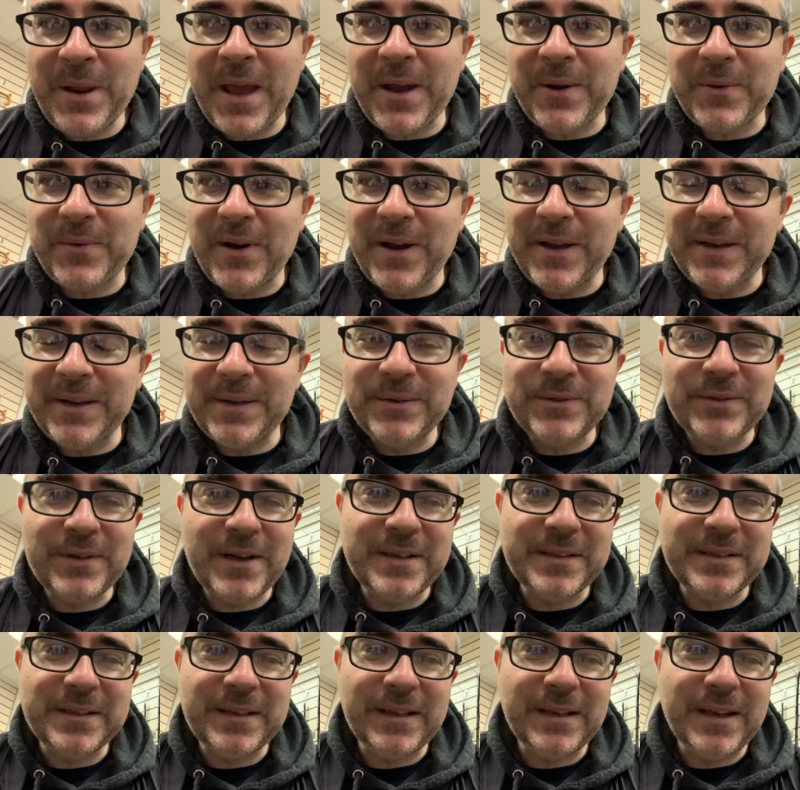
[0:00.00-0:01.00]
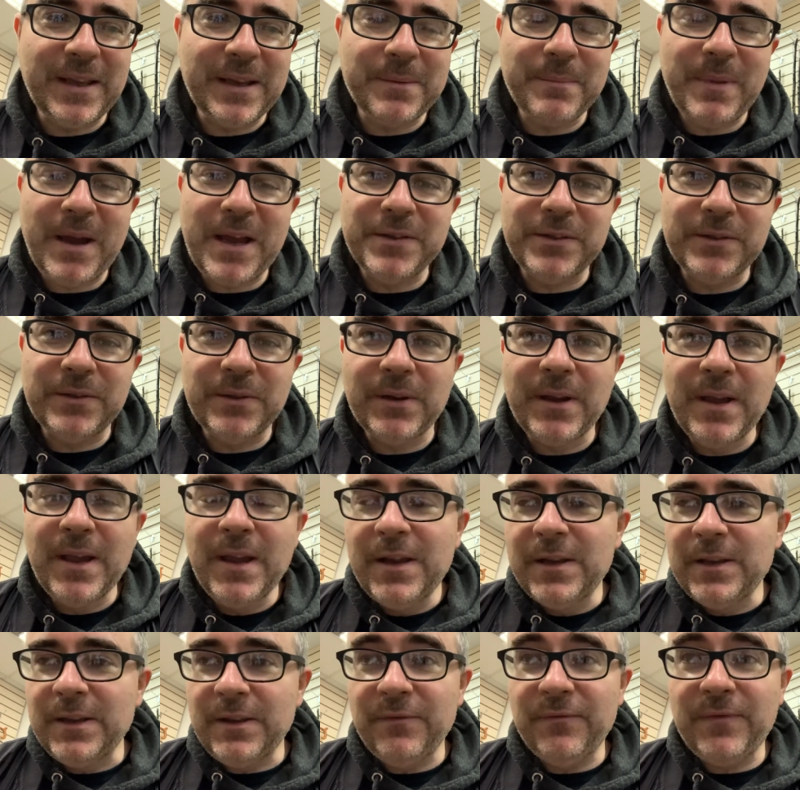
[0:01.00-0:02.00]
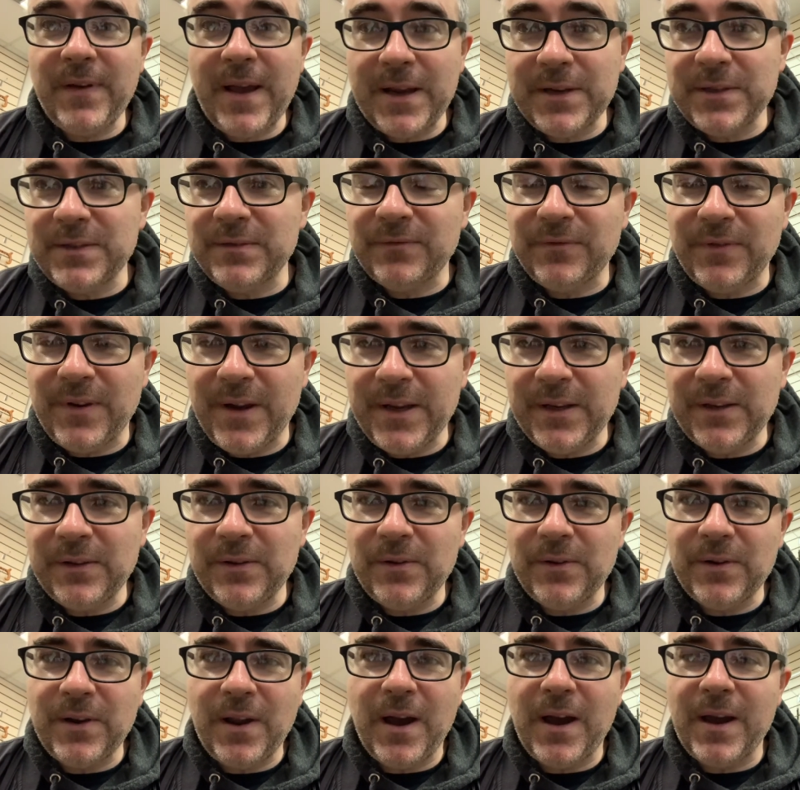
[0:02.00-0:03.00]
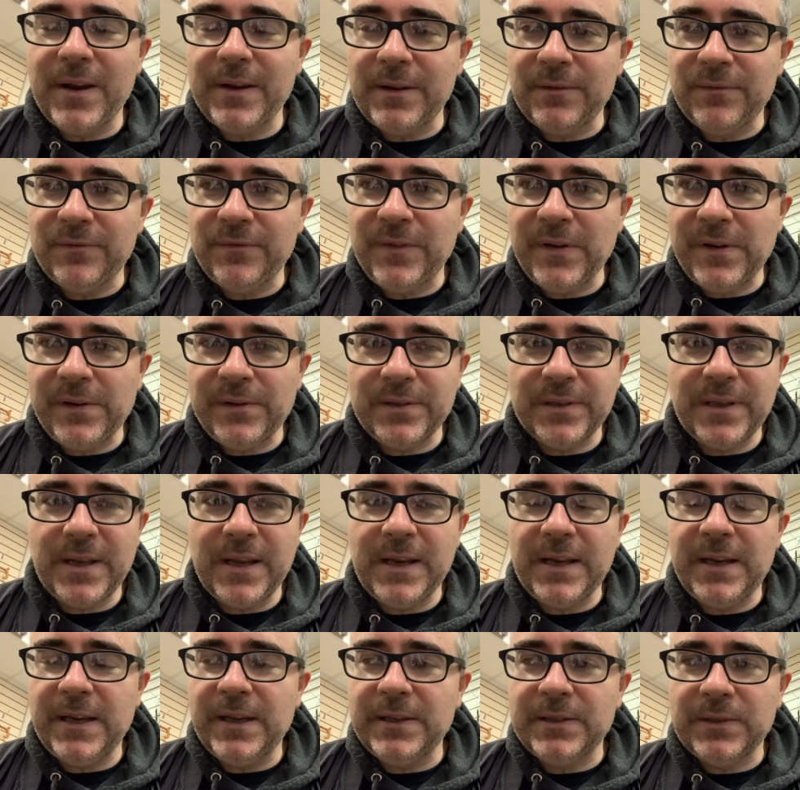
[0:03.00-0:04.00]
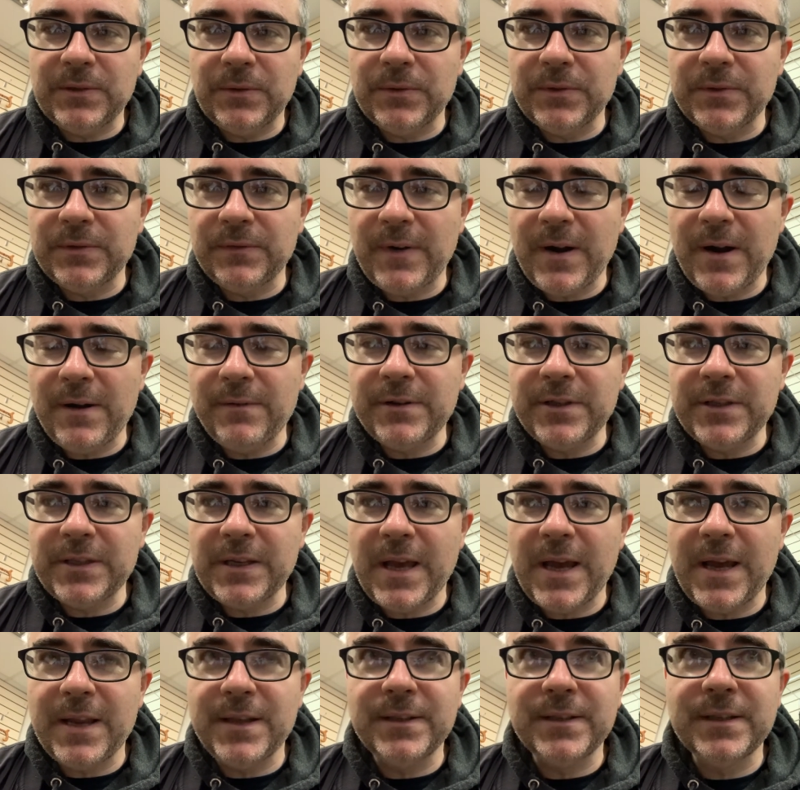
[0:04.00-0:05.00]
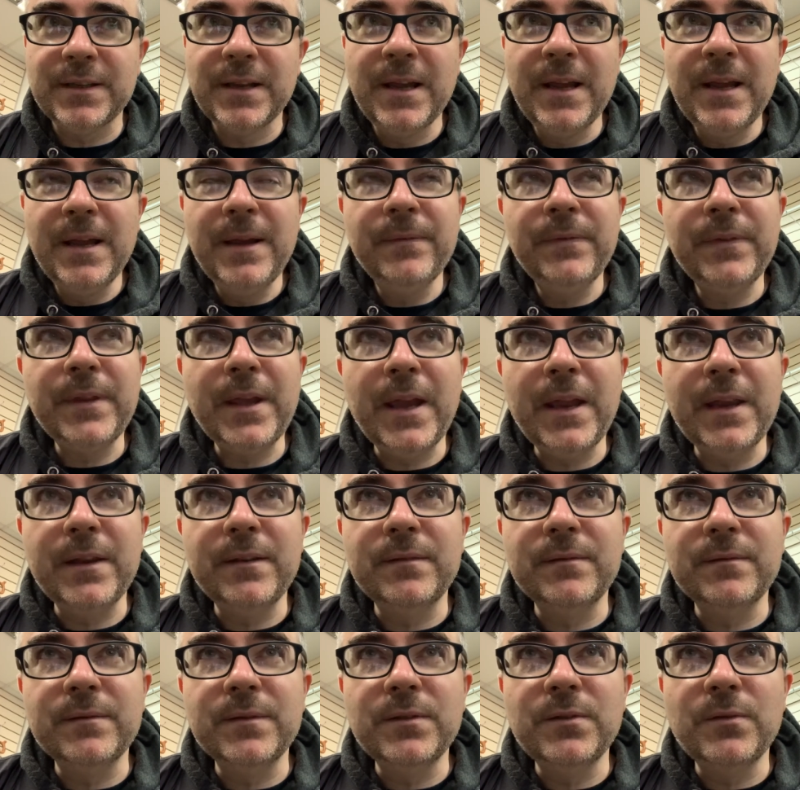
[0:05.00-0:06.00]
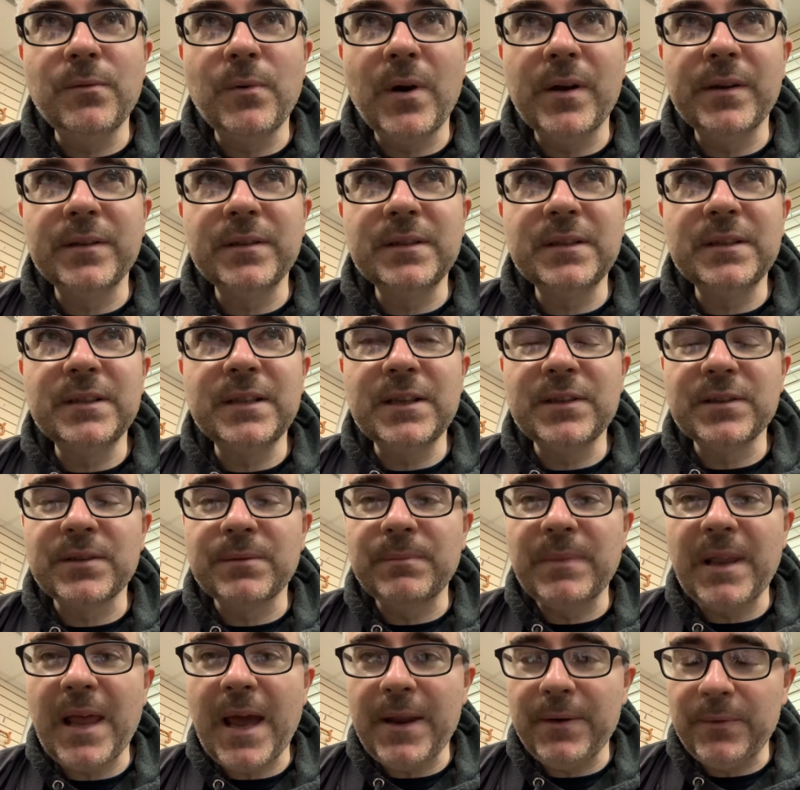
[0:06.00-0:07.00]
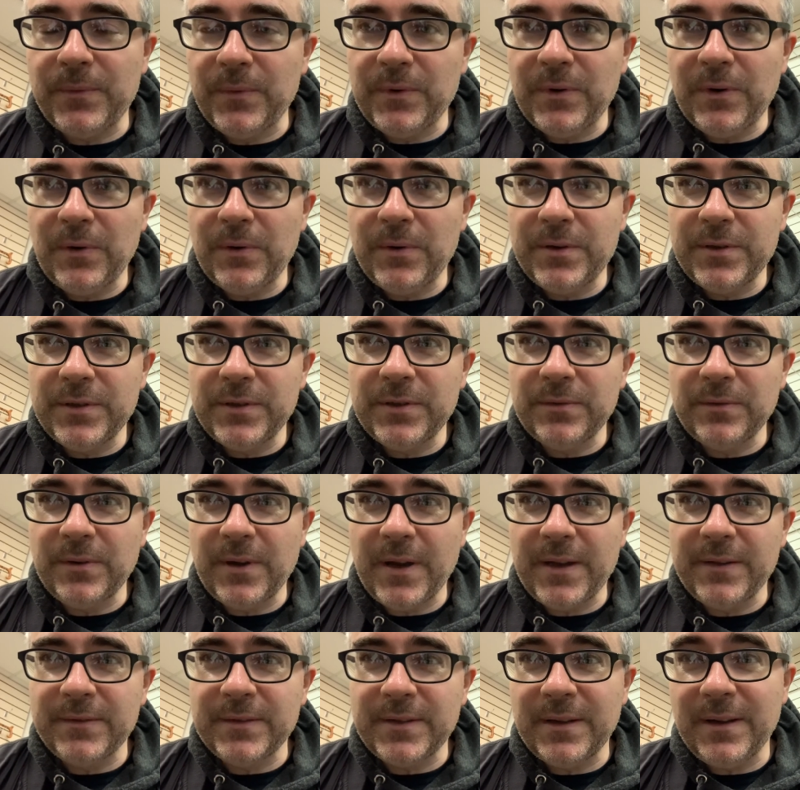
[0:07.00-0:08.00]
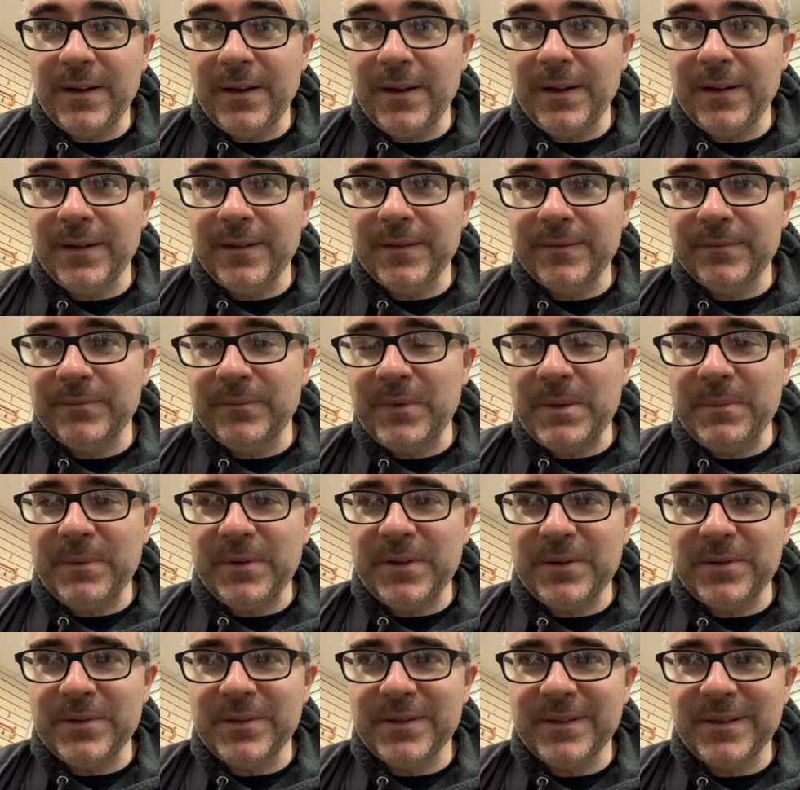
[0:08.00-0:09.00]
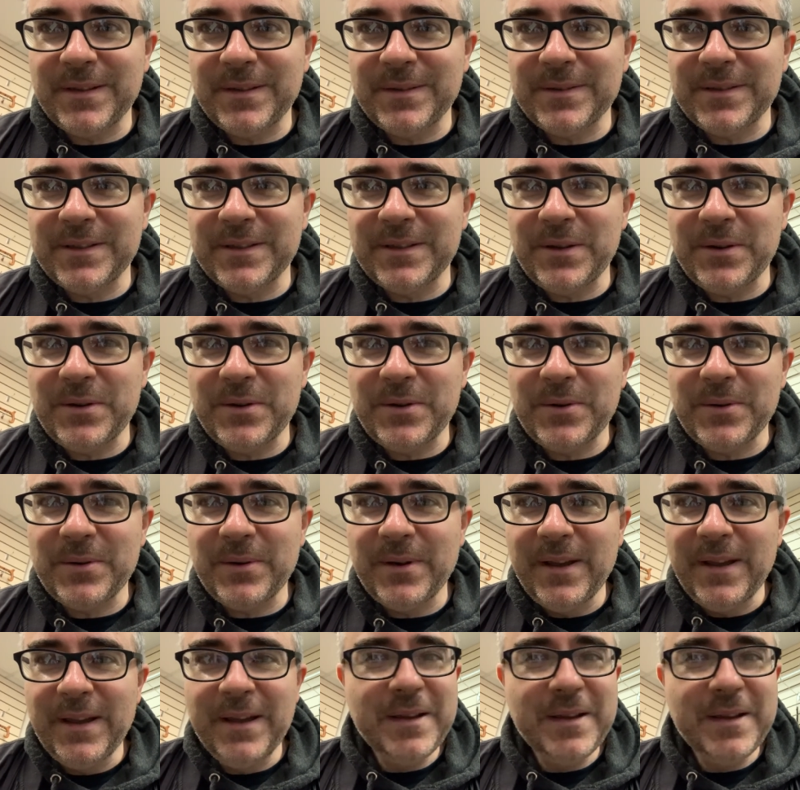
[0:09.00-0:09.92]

that quite interesting like imagine look you faction fighting going on at fair days loads of irish lads then you want to see some landlords who kind of say oh maybe there's there's you know